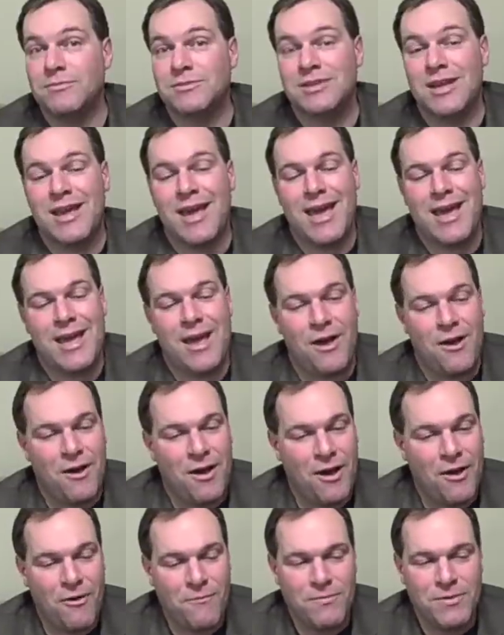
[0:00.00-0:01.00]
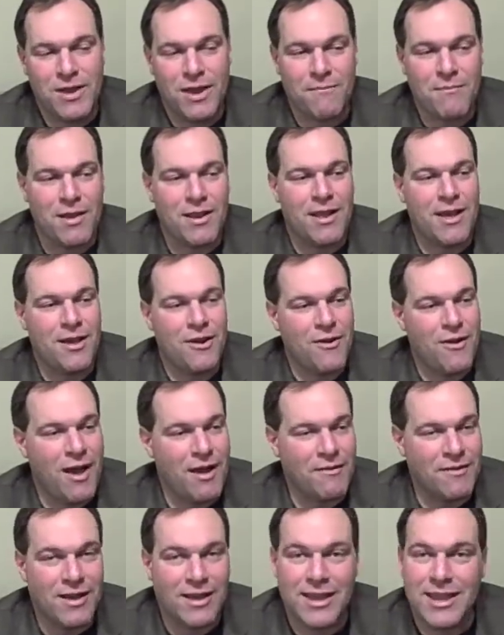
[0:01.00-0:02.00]
and say, hey, I hope you got my letter.
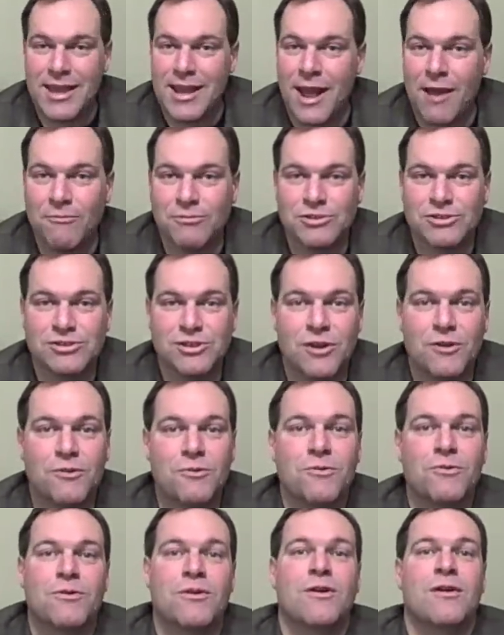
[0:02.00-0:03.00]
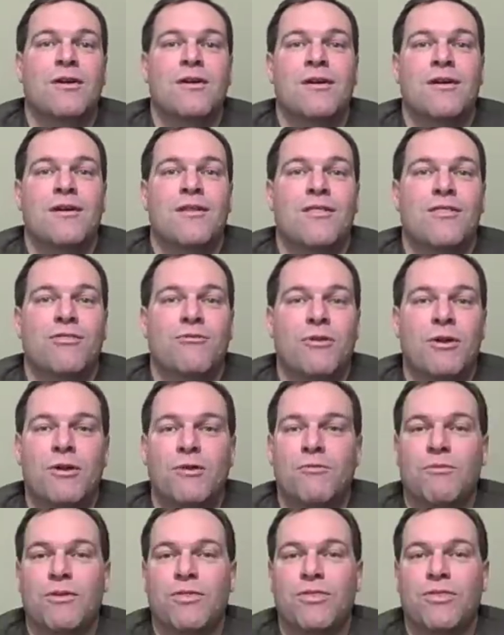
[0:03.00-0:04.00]
Again, I was so
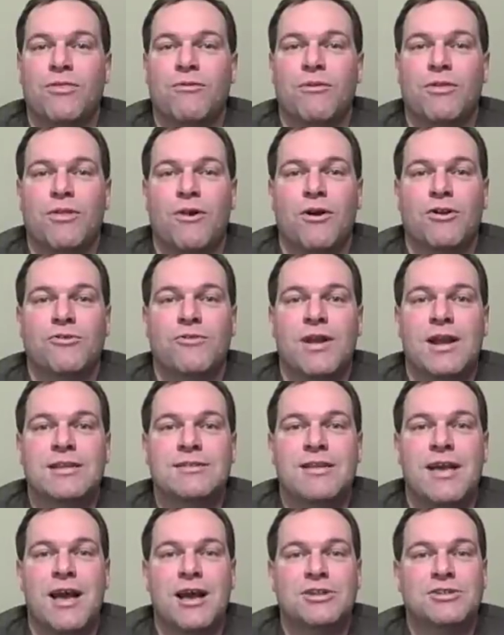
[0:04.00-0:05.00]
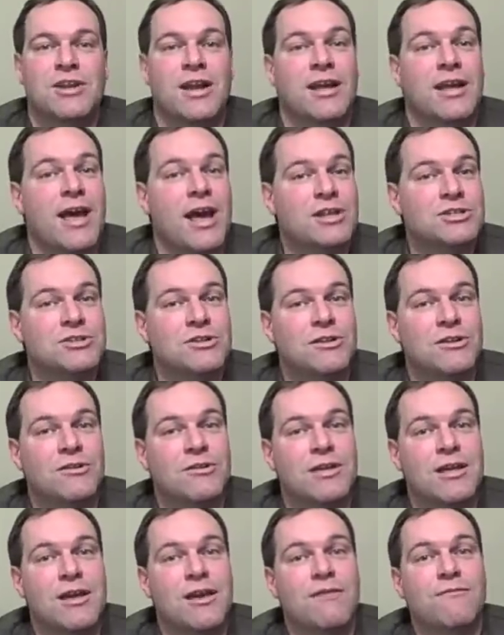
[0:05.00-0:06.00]
thrilled with our transaction. I got you a
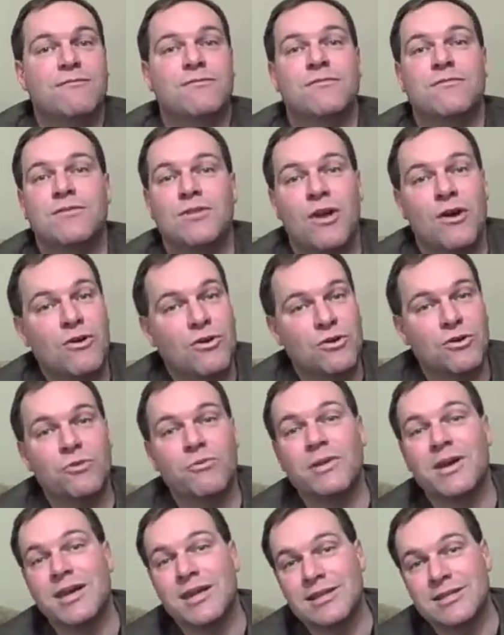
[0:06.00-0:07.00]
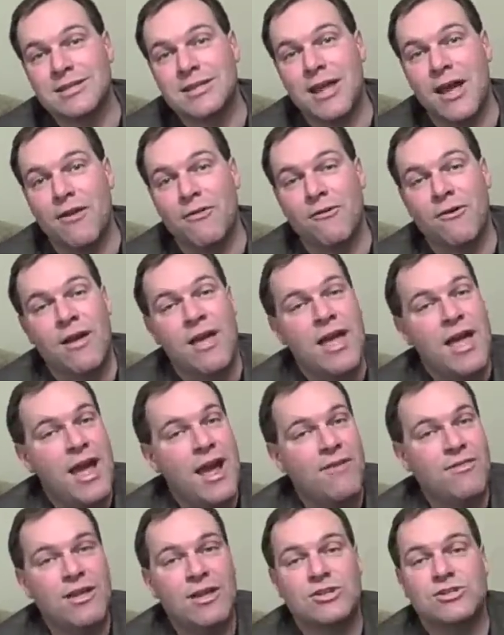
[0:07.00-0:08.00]
little gift. You know, could we get together?
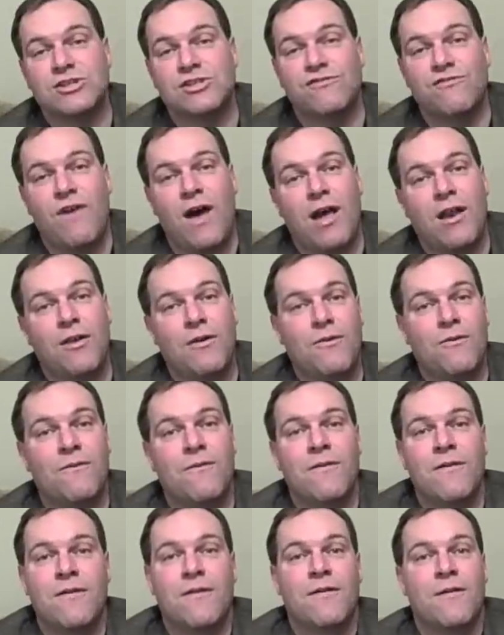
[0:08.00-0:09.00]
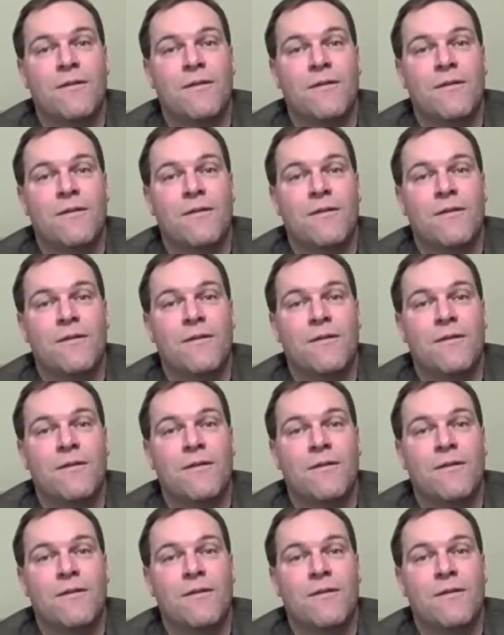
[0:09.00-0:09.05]
And then just follow